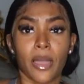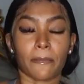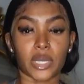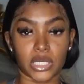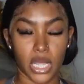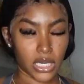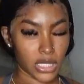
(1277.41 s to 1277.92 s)

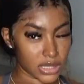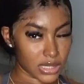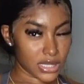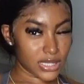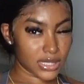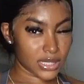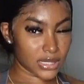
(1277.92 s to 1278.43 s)
but honestly
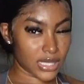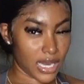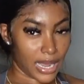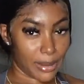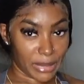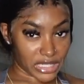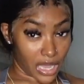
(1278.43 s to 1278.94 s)
this is not
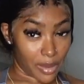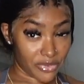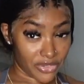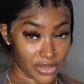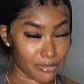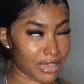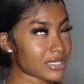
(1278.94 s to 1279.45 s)
like my top
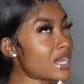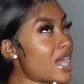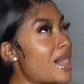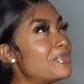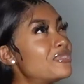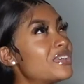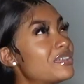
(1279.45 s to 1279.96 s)
fave my
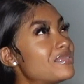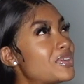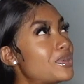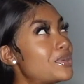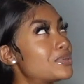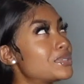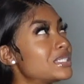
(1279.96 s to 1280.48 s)
top fave for
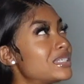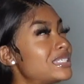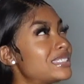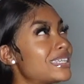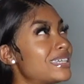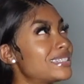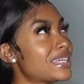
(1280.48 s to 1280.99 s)
all of
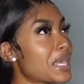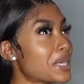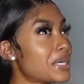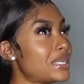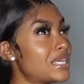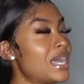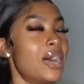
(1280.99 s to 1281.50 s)
this entire
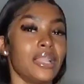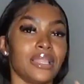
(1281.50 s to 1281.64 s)
collection